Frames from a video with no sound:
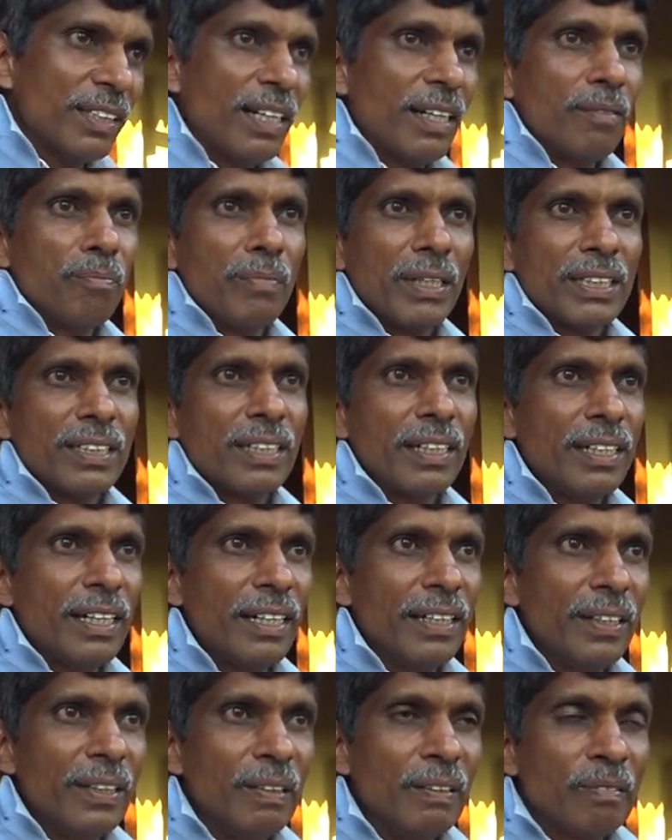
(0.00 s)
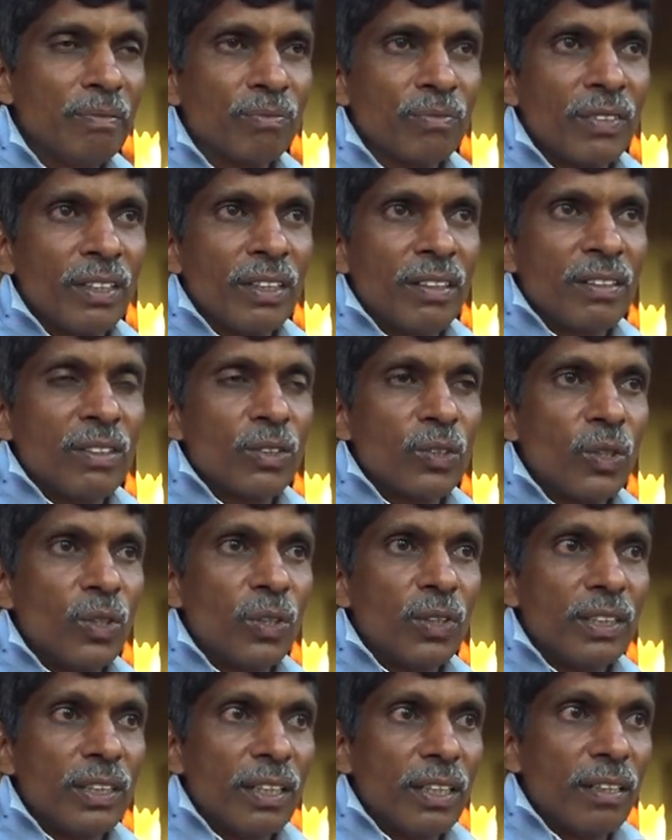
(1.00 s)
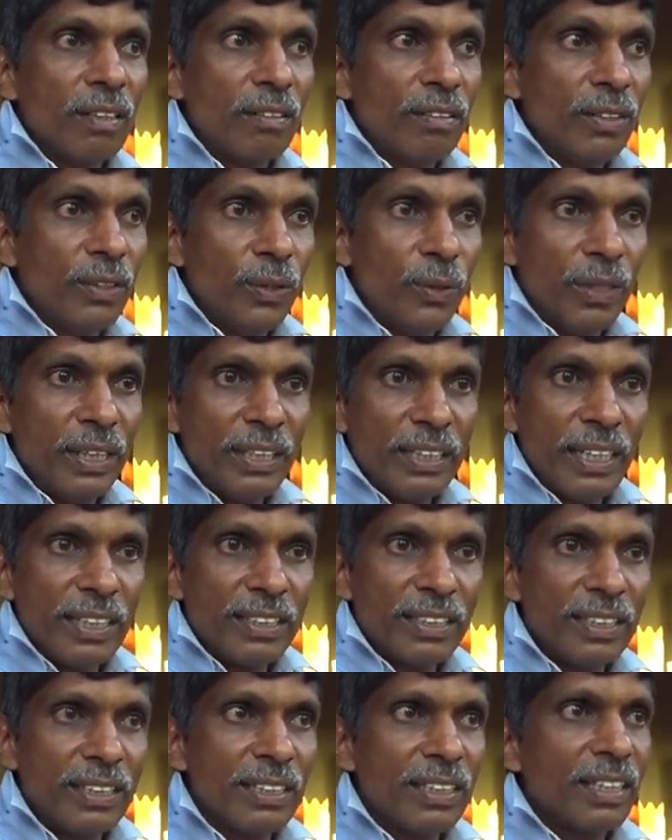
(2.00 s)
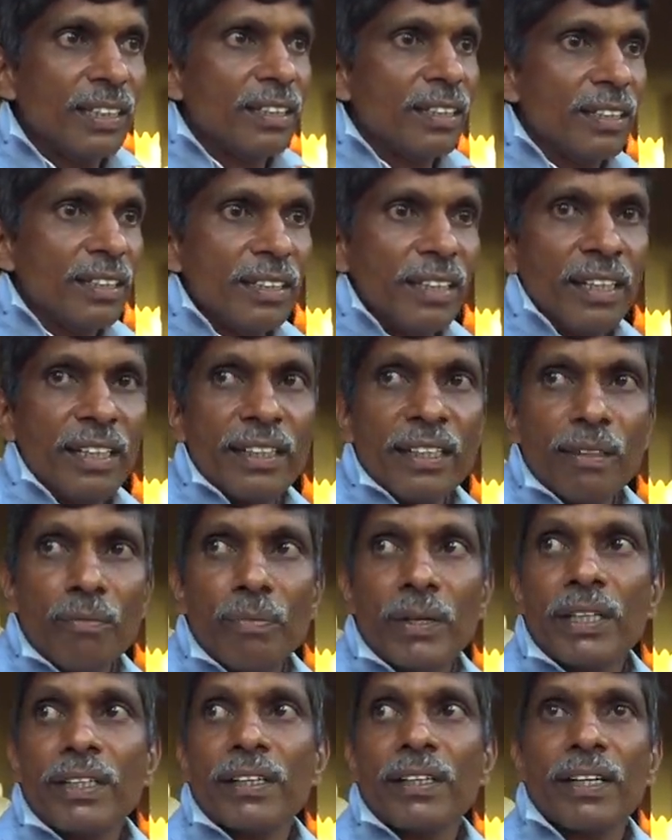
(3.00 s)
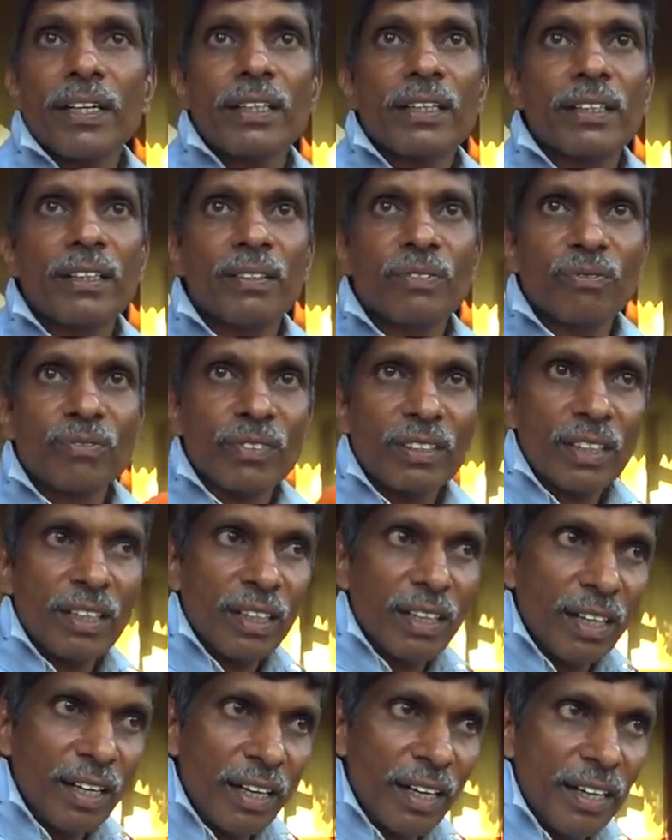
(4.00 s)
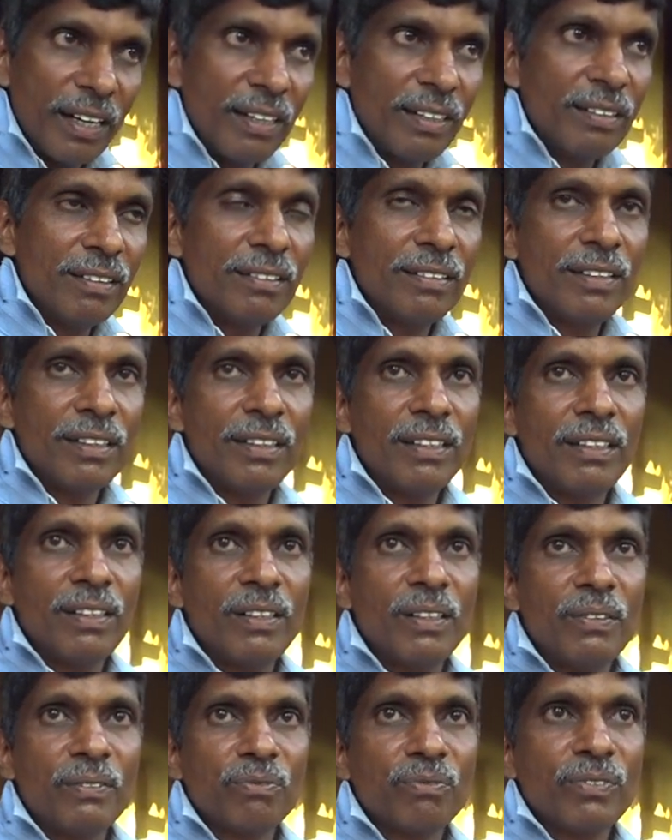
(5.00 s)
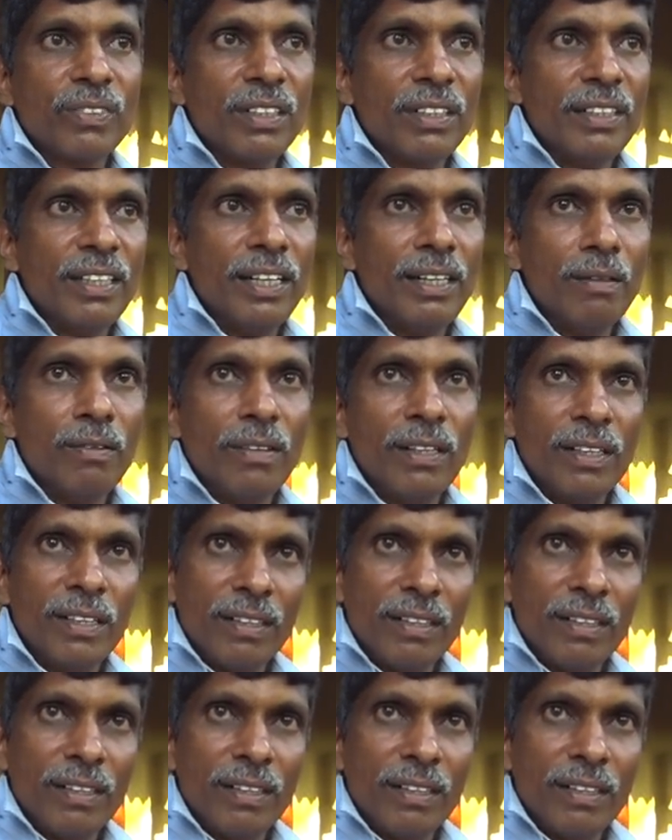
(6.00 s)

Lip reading: Yeah, mustard honey. So during that season, they'll keep a truck and they'll